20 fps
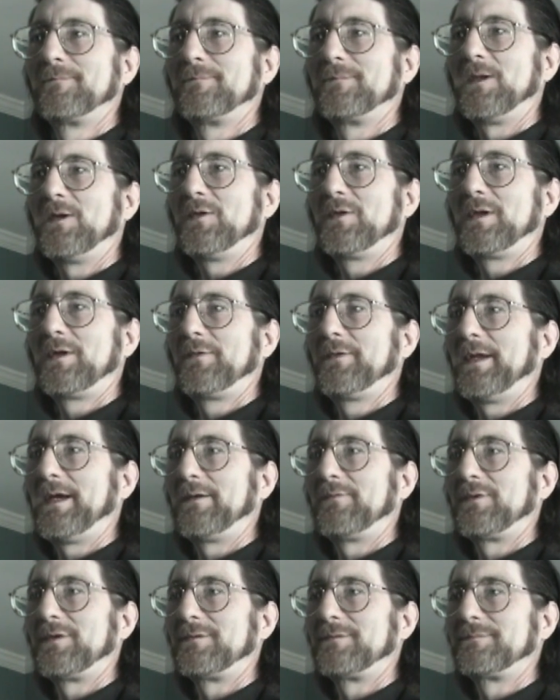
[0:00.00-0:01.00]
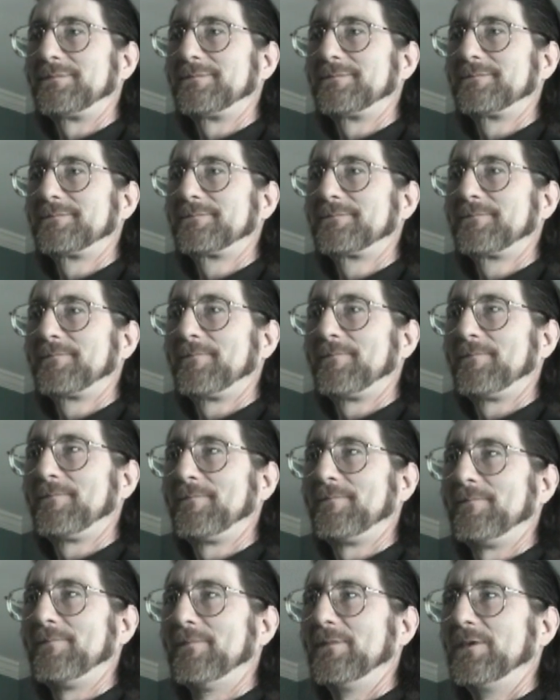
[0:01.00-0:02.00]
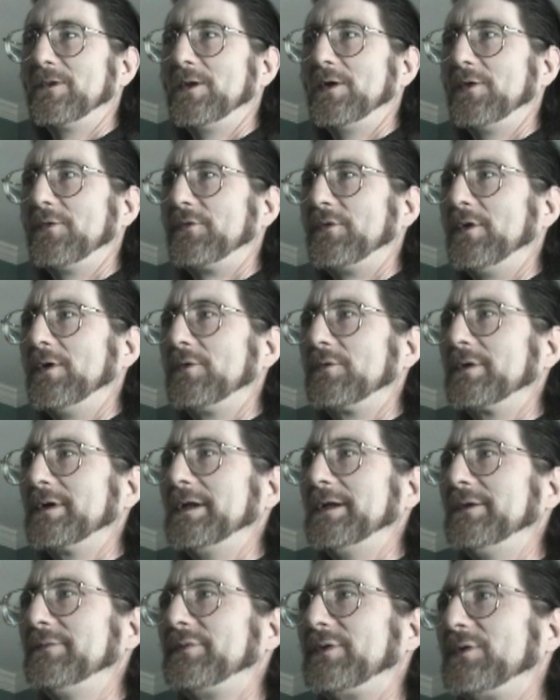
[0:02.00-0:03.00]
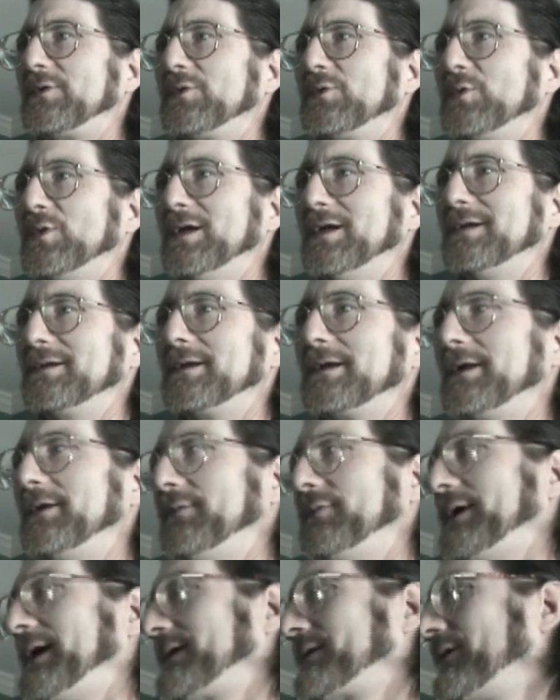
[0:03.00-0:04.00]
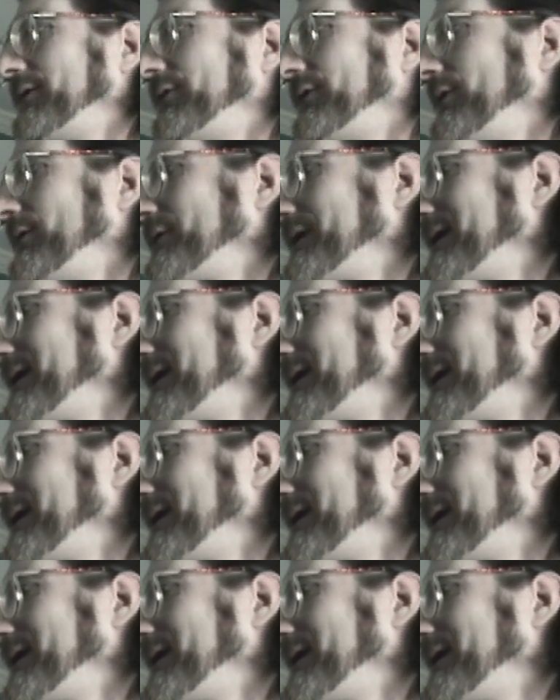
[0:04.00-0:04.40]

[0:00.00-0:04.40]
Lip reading: There's no devil. There's no evil one. In fact, there's no